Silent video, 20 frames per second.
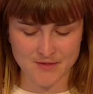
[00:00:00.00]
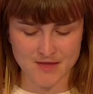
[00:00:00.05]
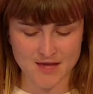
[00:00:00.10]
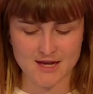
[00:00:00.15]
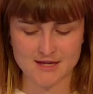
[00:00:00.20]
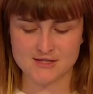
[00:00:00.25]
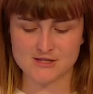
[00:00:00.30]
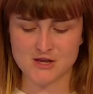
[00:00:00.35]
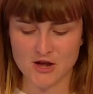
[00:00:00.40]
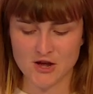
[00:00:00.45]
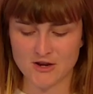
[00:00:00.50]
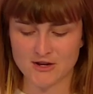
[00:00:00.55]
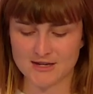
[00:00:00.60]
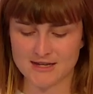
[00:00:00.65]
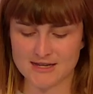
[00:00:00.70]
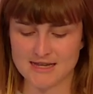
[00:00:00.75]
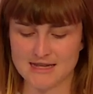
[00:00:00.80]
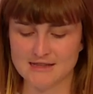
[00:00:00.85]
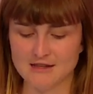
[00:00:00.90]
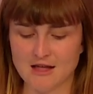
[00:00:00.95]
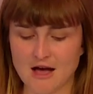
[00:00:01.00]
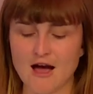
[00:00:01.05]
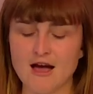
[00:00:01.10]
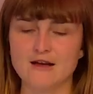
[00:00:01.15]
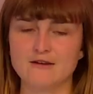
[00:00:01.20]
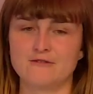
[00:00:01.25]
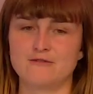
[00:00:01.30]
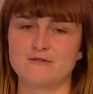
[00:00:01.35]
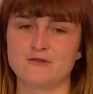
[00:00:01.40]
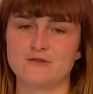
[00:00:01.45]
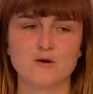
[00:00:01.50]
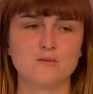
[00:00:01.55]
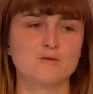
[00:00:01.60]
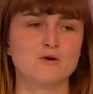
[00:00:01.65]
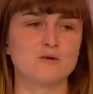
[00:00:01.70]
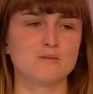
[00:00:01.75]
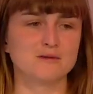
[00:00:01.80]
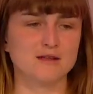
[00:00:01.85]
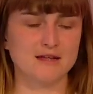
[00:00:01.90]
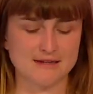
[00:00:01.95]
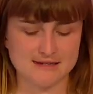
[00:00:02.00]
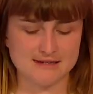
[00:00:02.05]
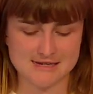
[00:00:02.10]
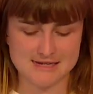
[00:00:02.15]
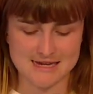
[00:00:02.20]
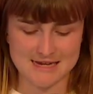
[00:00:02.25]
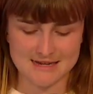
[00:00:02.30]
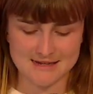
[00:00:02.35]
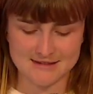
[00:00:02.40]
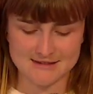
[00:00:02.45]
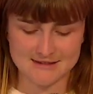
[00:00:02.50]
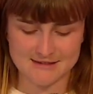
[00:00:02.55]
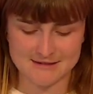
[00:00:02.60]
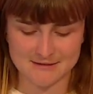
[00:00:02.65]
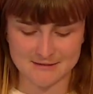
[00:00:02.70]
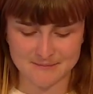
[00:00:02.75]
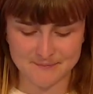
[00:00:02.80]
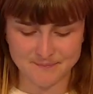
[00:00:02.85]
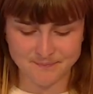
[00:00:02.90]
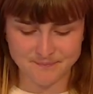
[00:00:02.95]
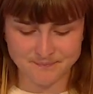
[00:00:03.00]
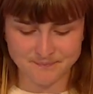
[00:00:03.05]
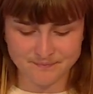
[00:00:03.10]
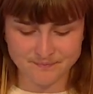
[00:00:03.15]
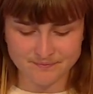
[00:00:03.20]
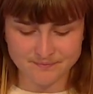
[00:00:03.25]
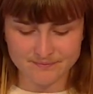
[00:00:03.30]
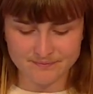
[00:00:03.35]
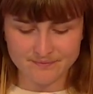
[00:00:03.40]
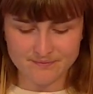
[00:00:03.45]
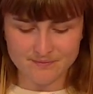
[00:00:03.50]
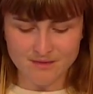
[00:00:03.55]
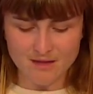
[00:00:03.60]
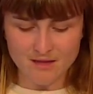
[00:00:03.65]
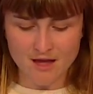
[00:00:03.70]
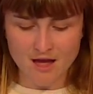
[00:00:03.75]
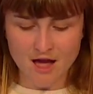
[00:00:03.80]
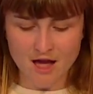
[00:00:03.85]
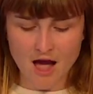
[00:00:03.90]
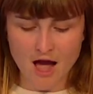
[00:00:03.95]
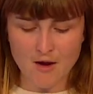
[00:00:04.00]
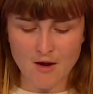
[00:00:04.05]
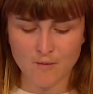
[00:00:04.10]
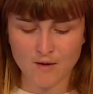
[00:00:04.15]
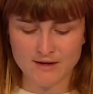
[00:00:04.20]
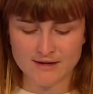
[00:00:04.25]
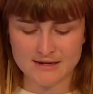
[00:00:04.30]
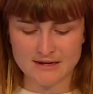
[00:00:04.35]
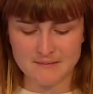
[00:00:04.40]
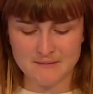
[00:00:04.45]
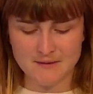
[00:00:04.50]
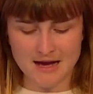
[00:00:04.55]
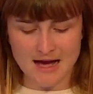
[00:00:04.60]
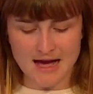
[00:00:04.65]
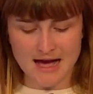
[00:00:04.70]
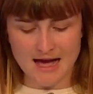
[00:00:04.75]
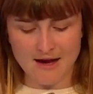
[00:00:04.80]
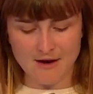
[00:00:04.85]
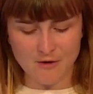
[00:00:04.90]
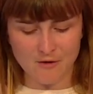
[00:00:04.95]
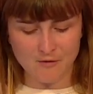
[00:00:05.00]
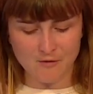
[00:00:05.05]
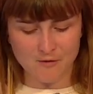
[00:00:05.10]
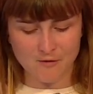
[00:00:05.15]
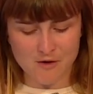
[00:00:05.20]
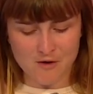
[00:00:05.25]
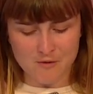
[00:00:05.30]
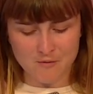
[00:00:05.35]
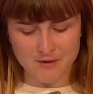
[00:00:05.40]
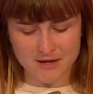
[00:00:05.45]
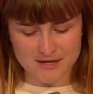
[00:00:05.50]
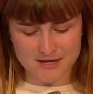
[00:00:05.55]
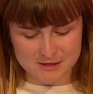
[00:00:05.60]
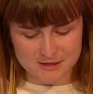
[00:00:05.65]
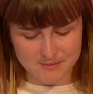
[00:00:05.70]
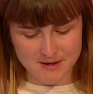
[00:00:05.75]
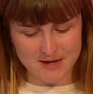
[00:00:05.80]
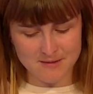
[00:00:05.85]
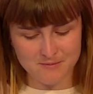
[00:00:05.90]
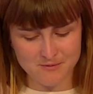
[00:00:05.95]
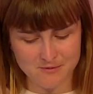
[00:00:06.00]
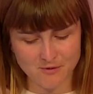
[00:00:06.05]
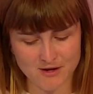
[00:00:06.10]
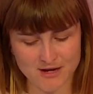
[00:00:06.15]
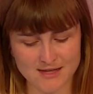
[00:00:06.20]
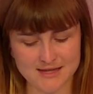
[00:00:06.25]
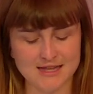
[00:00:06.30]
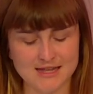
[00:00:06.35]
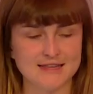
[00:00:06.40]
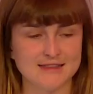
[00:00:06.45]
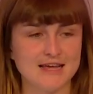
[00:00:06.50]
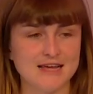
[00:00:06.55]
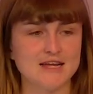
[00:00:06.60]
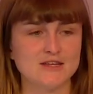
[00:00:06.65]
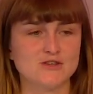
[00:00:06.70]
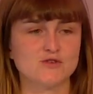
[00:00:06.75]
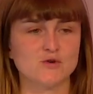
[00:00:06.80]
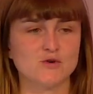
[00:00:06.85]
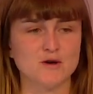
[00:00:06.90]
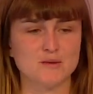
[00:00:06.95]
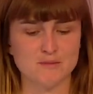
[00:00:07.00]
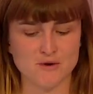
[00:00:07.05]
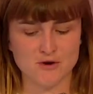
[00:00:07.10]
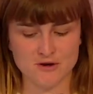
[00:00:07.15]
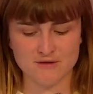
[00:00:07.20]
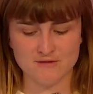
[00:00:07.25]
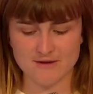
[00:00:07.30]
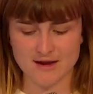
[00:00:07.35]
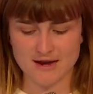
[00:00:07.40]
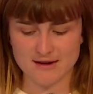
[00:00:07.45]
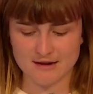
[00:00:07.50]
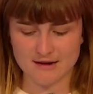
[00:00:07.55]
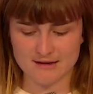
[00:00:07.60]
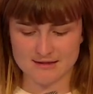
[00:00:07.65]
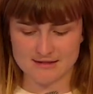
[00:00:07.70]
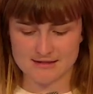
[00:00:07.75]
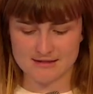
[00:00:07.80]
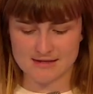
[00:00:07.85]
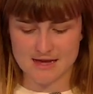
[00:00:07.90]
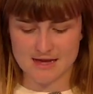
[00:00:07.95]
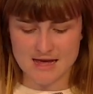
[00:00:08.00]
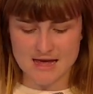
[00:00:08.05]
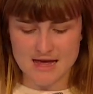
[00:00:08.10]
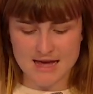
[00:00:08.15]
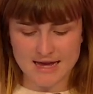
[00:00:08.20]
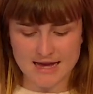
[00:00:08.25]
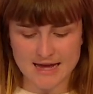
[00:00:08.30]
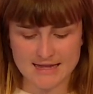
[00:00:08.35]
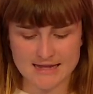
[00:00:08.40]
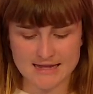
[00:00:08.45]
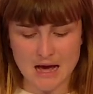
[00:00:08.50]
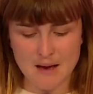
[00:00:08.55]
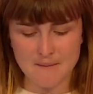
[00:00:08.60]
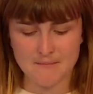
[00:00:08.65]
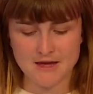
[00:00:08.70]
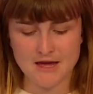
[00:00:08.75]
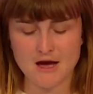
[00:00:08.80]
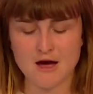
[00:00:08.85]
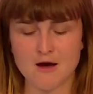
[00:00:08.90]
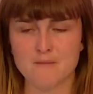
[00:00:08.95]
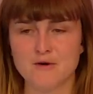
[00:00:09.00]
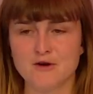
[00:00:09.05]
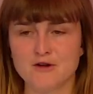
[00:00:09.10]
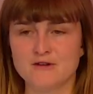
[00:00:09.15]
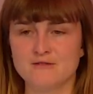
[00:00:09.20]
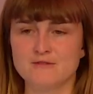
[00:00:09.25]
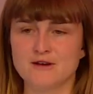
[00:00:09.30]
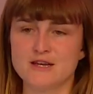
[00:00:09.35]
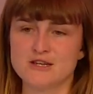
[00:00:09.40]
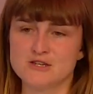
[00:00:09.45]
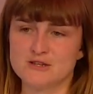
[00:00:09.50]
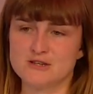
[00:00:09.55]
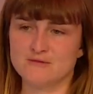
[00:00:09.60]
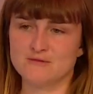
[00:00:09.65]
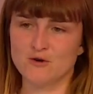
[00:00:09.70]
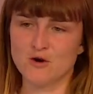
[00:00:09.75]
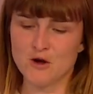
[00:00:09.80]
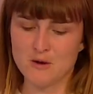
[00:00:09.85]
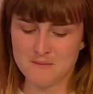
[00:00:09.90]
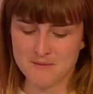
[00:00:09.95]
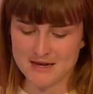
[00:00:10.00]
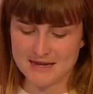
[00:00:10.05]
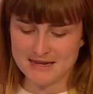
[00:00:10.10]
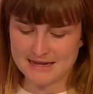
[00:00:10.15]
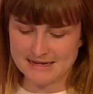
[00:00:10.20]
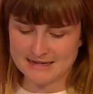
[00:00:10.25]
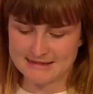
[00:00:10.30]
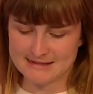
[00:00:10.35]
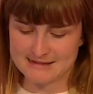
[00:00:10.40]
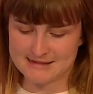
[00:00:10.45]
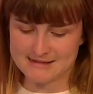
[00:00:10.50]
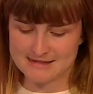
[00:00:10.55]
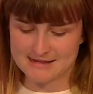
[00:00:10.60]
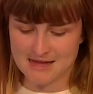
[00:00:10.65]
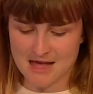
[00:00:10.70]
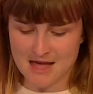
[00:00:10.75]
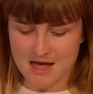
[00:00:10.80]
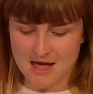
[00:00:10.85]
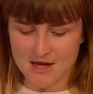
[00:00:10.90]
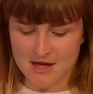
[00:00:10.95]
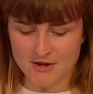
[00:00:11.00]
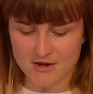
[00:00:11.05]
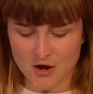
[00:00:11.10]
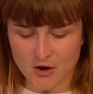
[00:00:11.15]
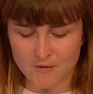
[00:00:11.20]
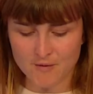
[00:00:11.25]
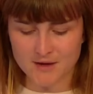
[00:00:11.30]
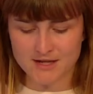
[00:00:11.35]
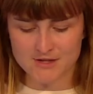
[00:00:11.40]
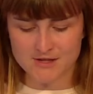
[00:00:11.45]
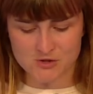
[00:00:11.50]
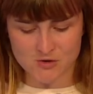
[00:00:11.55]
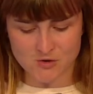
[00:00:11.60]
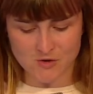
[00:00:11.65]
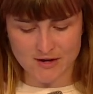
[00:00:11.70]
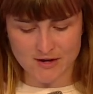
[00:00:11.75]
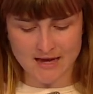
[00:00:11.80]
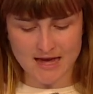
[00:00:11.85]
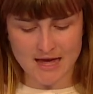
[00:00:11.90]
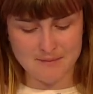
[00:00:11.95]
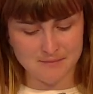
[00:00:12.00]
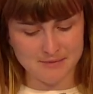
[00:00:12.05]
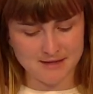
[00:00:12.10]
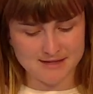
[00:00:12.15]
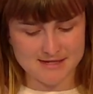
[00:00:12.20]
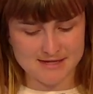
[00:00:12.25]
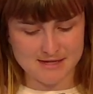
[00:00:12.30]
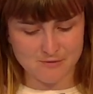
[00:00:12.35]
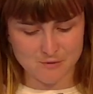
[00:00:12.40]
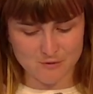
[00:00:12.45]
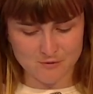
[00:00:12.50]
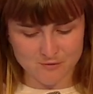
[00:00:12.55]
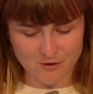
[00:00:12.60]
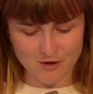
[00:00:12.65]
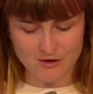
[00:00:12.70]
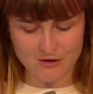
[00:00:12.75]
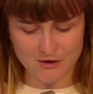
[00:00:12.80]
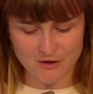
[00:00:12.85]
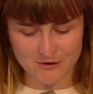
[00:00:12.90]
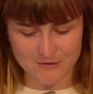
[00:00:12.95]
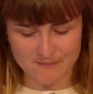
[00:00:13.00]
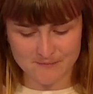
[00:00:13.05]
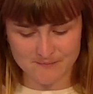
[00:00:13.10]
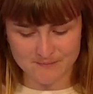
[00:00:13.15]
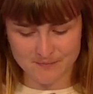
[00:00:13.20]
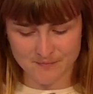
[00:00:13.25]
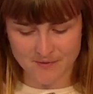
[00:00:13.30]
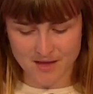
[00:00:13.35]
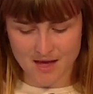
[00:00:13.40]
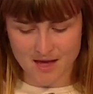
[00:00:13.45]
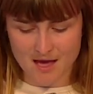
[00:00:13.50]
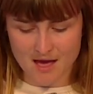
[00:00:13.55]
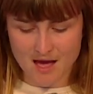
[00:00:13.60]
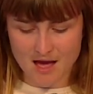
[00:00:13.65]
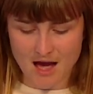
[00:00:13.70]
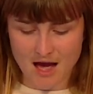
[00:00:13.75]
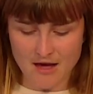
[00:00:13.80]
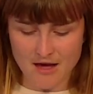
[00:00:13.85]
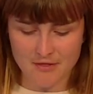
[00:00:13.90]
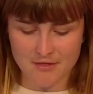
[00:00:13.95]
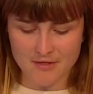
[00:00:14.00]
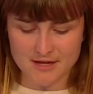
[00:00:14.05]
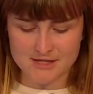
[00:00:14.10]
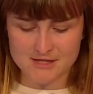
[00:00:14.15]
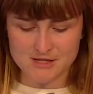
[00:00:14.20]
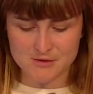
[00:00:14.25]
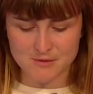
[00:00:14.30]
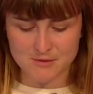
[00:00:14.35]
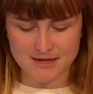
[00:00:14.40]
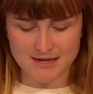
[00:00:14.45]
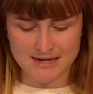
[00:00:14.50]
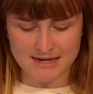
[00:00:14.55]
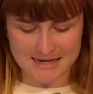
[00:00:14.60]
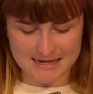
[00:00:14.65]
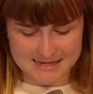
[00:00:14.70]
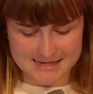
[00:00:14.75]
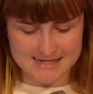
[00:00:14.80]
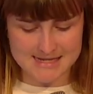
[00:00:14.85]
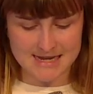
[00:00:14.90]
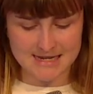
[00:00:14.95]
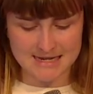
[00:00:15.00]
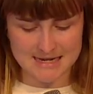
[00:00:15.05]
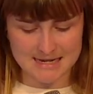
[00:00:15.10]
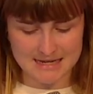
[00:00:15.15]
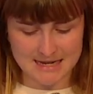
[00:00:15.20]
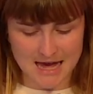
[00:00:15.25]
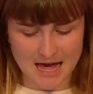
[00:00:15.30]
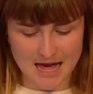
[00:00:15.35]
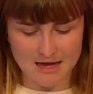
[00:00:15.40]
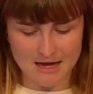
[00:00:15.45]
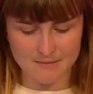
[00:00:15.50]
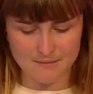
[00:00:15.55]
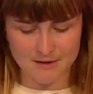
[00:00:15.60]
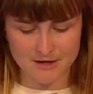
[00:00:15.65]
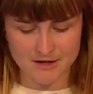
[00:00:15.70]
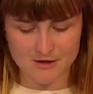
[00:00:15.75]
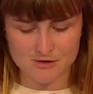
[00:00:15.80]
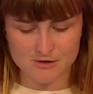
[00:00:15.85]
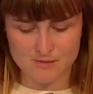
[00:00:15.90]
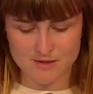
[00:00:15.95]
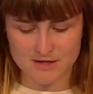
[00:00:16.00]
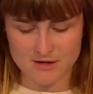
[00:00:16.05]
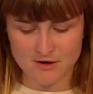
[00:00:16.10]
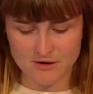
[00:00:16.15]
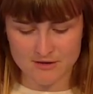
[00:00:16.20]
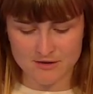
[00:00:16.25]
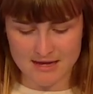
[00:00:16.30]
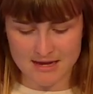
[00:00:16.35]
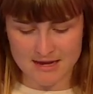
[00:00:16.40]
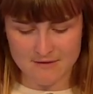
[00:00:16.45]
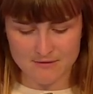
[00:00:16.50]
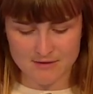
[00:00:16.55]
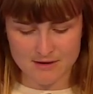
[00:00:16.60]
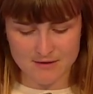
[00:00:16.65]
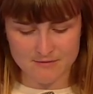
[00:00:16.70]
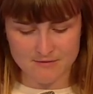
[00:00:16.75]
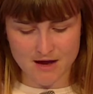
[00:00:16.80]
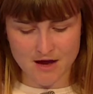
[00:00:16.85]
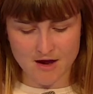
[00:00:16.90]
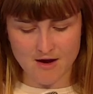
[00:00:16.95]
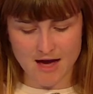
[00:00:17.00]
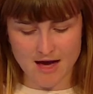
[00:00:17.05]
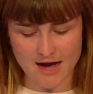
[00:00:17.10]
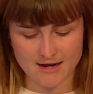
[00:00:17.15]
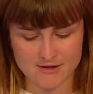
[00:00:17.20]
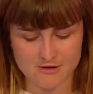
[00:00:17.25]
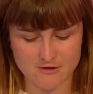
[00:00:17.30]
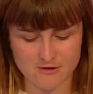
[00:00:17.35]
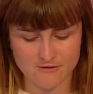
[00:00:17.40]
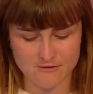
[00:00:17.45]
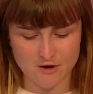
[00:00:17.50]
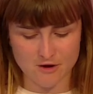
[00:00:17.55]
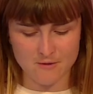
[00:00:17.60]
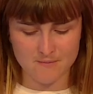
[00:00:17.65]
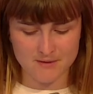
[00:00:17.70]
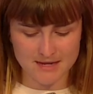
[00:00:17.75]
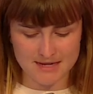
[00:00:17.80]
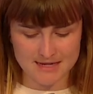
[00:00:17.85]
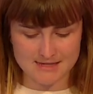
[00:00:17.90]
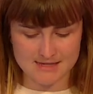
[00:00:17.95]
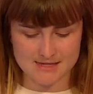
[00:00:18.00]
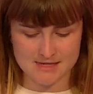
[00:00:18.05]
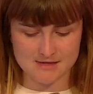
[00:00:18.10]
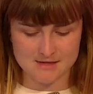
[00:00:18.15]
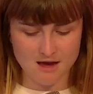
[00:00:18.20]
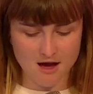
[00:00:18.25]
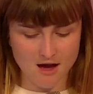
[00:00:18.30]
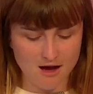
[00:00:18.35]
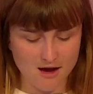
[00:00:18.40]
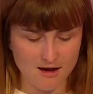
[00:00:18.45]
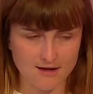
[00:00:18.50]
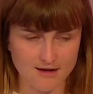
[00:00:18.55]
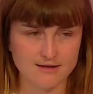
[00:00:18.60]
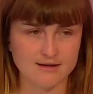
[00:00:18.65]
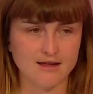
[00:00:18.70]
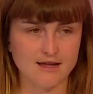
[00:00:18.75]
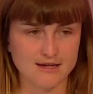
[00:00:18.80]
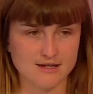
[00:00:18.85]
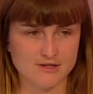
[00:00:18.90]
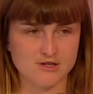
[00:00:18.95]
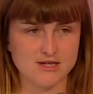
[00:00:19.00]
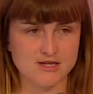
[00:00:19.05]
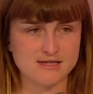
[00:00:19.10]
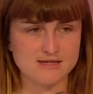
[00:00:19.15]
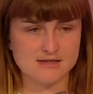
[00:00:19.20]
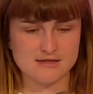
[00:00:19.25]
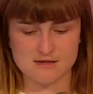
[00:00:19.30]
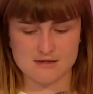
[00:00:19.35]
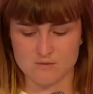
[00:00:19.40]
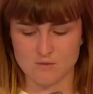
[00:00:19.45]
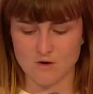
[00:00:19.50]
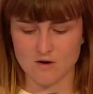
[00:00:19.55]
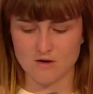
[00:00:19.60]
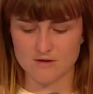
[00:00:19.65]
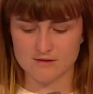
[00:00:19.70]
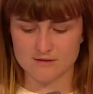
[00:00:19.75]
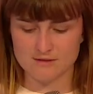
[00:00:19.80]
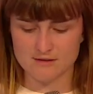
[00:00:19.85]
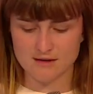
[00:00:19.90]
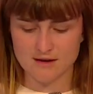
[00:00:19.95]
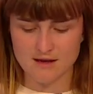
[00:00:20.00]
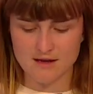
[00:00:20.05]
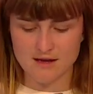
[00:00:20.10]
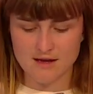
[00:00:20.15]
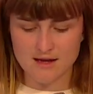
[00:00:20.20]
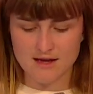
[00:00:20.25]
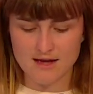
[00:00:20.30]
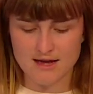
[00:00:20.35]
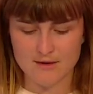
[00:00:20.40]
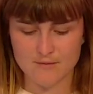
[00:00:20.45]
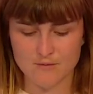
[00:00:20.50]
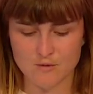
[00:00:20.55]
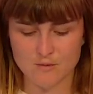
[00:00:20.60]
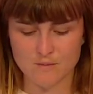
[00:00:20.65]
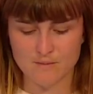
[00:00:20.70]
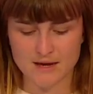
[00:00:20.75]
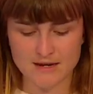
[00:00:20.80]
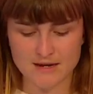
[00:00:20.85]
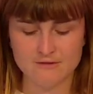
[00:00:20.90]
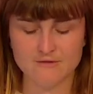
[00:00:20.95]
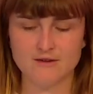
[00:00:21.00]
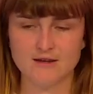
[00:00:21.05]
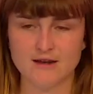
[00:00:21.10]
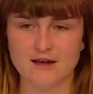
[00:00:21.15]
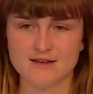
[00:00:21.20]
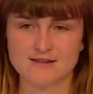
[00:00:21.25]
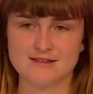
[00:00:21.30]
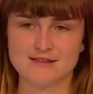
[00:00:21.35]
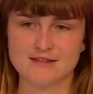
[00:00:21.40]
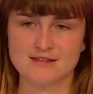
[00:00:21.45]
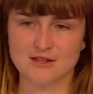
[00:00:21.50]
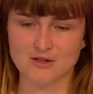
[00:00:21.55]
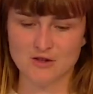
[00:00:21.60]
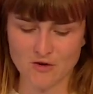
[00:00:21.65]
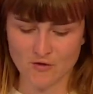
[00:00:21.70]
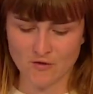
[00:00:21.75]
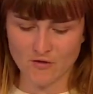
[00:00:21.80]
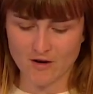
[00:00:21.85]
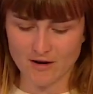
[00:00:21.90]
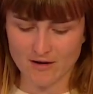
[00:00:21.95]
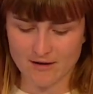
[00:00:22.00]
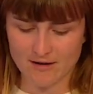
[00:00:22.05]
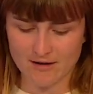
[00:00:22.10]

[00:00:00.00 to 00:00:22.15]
Eternity, life, no more blood and tears. I wondered about how we as people can let that joy motivate us. Can that be our motivation for obedience? Knowing joy and blessing will follow. I think to an extent it can, because we know that even if our act of obedience is hard, like Jesus's was, it will benefit us in the long run.